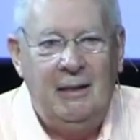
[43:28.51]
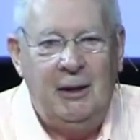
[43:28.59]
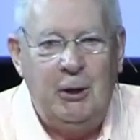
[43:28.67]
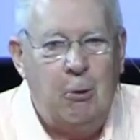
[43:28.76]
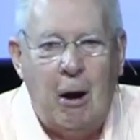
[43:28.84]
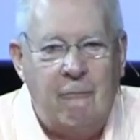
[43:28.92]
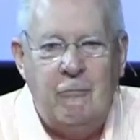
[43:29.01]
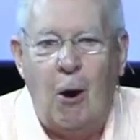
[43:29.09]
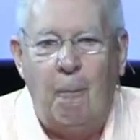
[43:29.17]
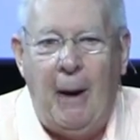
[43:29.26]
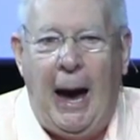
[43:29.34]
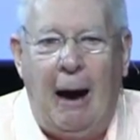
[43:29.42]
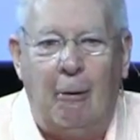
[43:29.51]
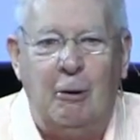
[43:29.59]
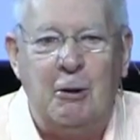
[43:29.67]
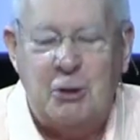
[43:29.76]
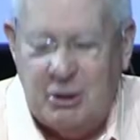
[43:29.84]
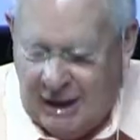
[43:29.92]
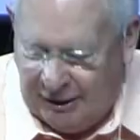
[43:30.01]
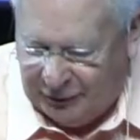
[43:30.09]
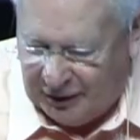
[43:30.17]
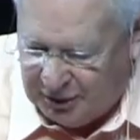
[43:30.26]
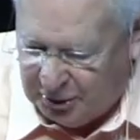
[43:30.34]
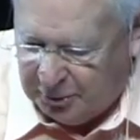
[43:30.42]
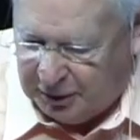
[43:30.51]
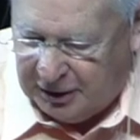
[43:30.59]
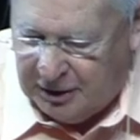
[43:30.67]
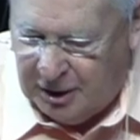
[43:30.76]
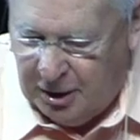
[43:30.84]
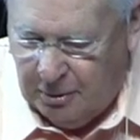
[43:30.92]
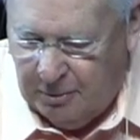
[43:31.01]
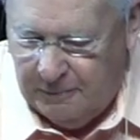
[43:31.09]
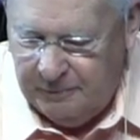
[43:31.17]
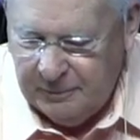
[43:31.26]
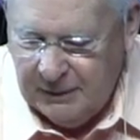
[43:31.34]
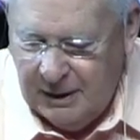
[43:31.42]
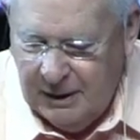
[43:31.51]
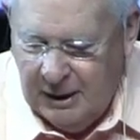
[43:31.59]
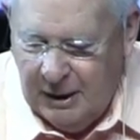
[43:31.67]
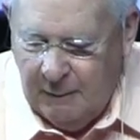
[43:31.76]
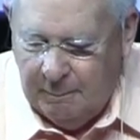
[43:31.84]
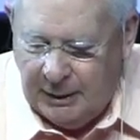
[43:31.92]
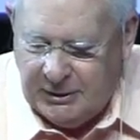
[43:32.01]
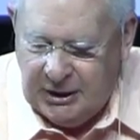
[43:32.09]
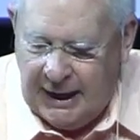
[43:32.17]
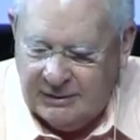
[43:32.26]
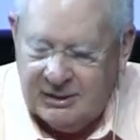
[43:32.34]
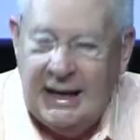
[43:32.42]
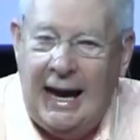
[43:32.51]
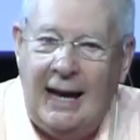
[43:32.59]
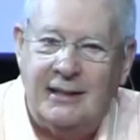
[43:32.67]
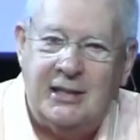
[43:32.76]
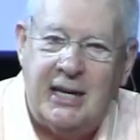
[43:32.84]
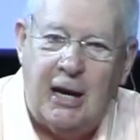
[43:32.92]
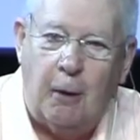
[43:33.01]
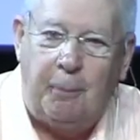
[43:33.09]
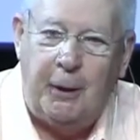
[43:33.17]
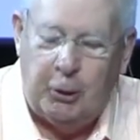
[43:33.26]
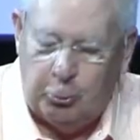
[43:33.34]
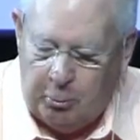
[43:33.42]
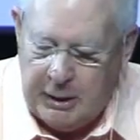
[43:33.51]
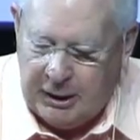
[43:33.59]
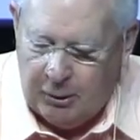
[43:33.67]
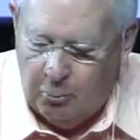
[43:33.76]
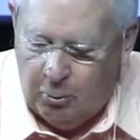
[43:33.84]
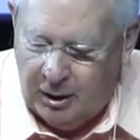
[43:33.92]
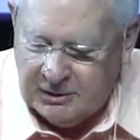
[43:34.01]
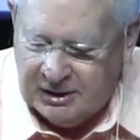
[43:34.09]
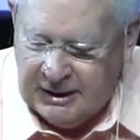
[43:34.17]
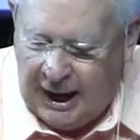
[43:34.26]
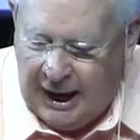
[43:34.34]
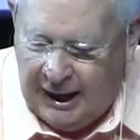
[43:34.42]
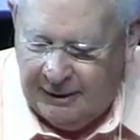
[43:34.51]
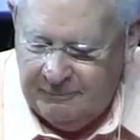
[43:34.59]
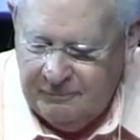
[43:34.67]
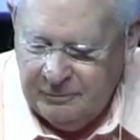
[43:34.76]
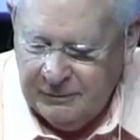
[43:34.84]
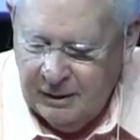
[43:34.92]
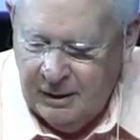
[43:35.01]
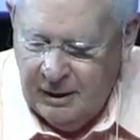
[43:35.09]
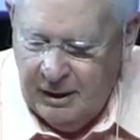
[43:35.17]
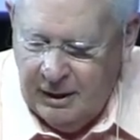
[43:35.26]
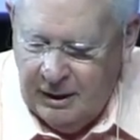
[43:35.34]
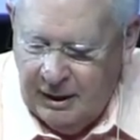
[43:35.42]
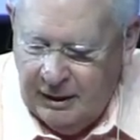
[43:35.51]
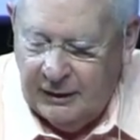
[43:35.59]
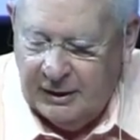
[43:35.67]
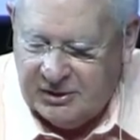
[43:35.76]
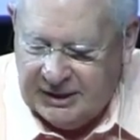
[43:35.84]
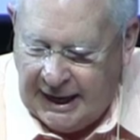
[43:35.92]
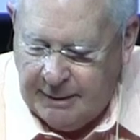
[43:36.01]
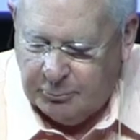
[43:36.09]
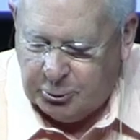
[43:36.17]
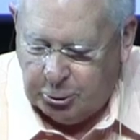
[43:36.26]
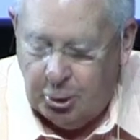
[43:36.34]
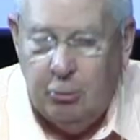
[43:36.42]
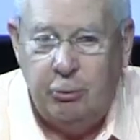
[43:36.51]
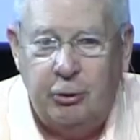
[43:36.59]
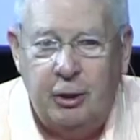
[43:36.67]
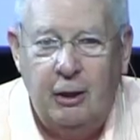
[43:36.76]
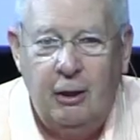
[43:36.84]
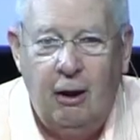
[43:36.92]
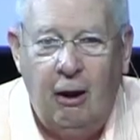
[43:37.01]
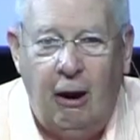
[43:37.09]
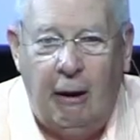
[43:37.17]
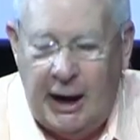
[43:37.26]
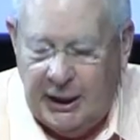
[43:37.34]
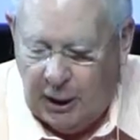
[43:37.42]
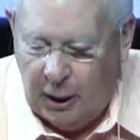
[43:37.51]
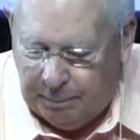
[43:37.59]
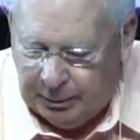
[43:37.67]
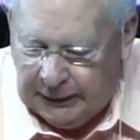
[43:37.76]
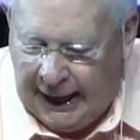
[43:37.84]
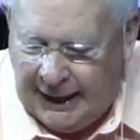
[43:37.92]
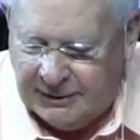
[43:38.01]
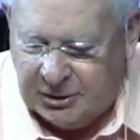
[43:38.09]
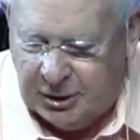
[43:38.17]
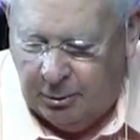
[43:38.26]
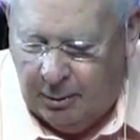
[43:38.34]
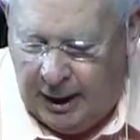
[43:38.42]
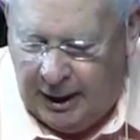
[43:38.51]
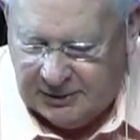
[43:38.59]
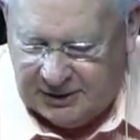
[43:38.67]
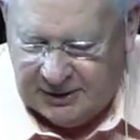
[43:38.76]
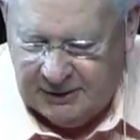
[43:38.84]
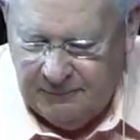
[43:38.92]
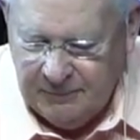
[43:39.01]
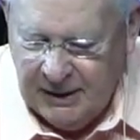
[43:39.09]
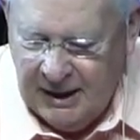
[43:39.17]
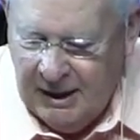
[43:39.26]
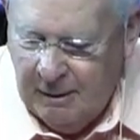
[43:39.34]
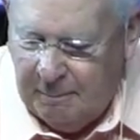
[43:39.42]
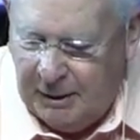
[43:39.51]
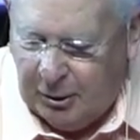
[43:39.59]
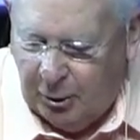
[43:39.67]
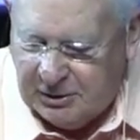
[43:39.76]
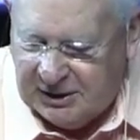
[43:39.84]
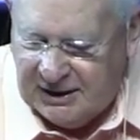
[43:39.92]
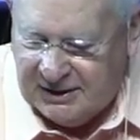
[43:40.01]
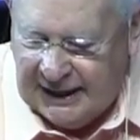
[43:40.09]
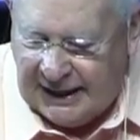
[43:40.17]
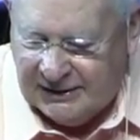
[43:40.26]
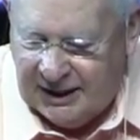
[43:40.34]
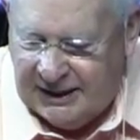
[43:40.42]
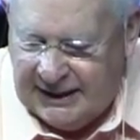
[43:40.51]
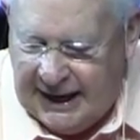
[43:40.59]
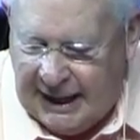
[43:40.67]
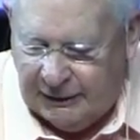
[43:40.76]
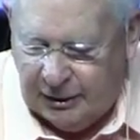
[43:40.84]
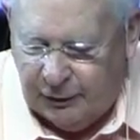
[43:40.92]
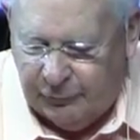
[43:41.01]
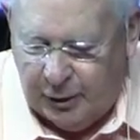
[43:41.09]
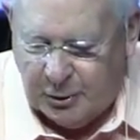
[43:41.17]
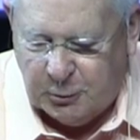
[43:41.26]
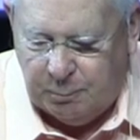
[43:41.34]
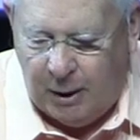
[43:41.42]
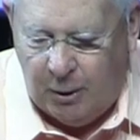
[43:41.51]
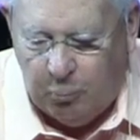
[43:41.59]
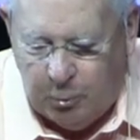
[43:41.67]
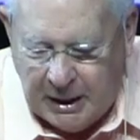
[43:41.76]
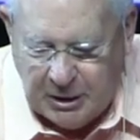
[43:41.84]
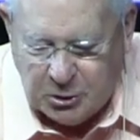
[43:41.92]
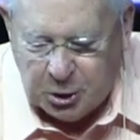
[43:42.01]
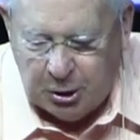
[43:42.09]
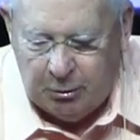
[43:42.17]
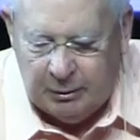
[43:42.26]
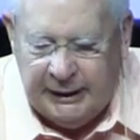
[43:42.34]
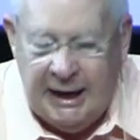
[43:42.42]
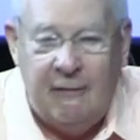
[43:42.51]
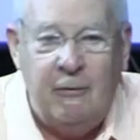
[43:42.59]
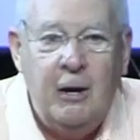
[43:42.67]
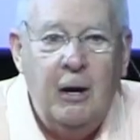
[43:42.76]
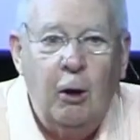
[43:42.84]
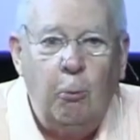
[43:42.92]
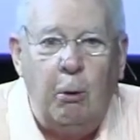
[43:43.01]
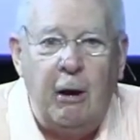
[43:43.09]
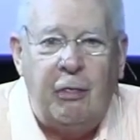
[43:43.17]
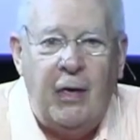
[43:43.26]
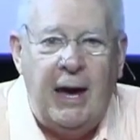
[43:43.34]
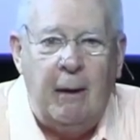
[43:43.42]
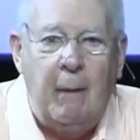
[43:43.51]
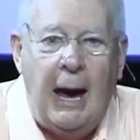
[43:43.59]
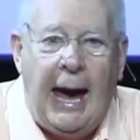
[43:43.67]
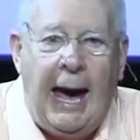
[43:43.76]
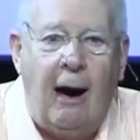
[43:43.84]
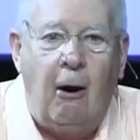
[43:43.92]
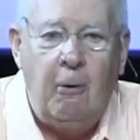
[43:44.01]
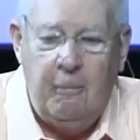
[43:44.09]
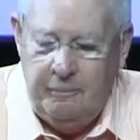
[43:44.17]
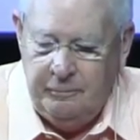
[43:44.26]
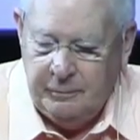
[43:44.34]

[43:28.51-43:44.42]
You have no power. There's nothing you can do. But just as he appeared weak and was not, the same truth, all right, applies to us. Because he says at the end of the verse, but we shall live with him how?